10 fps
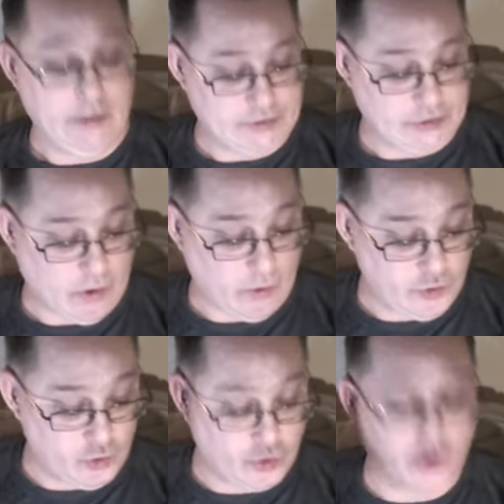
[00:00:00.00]

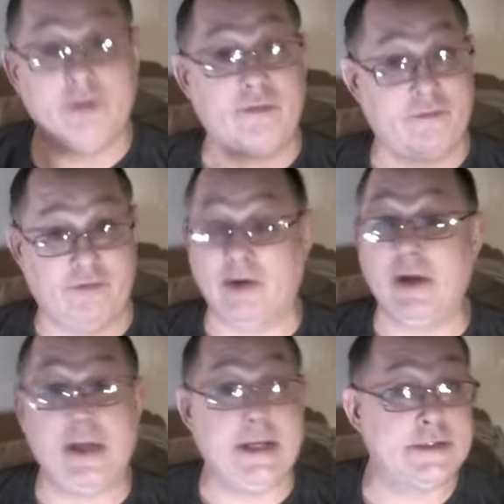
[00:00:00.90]
So you could
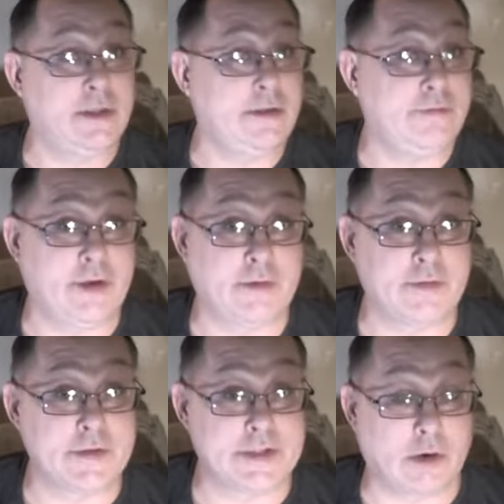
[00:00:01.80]
very easily
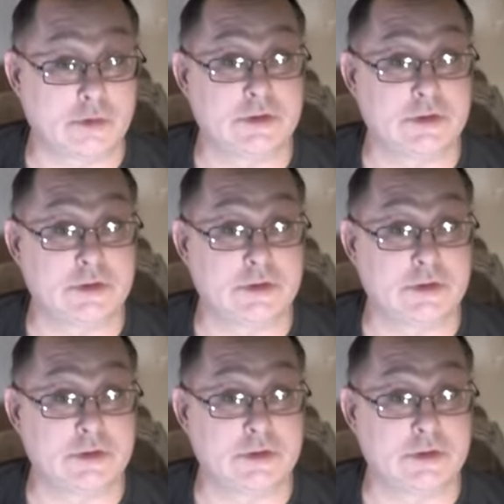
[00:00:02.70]
figure this